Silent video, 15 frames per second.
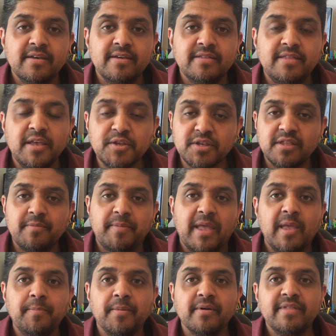These are the
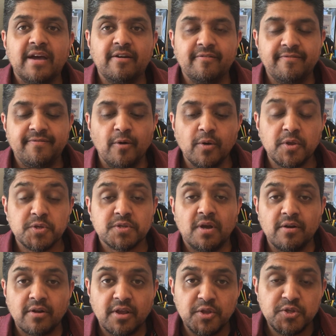people that are focused
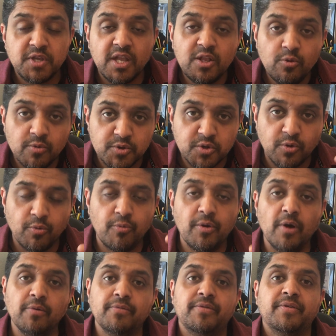on continuous
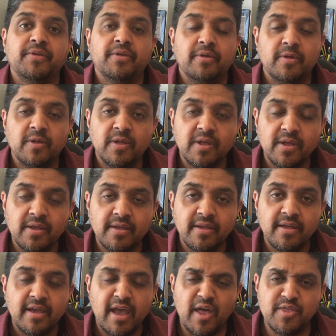growth,
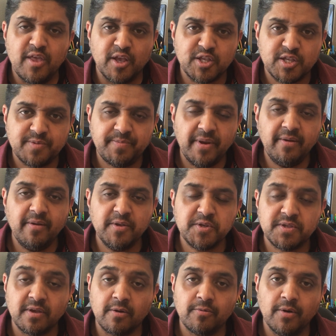and they experience
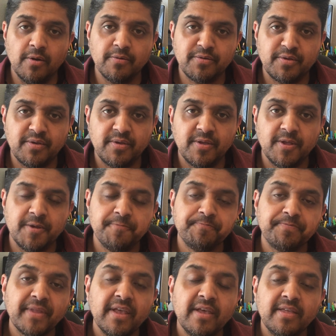the growth.
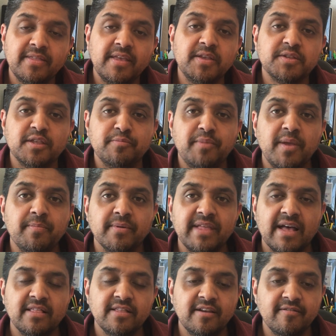These are the people
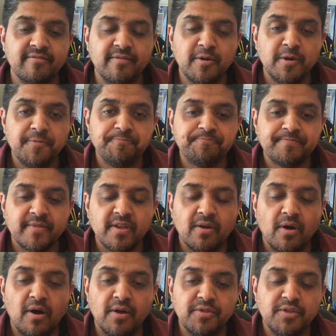that live
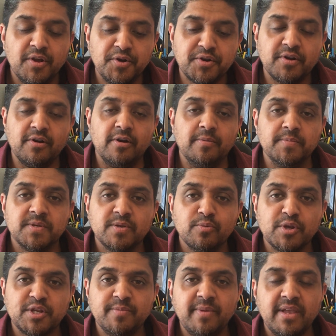on their terms,
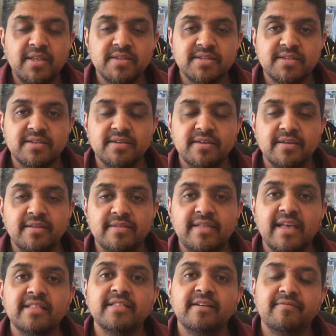which means
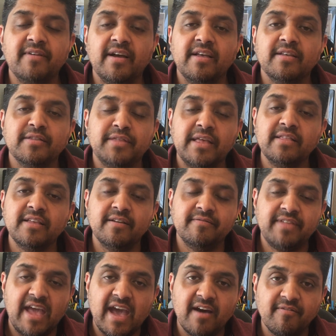they
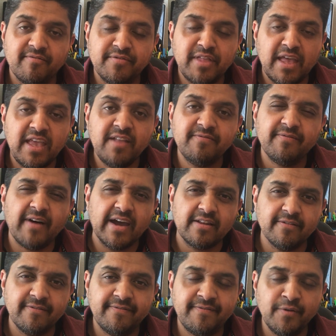eat
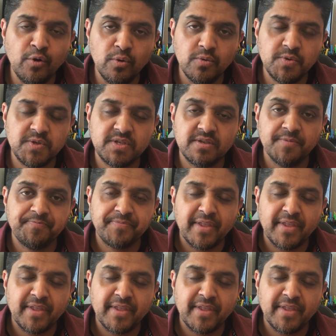vital foods,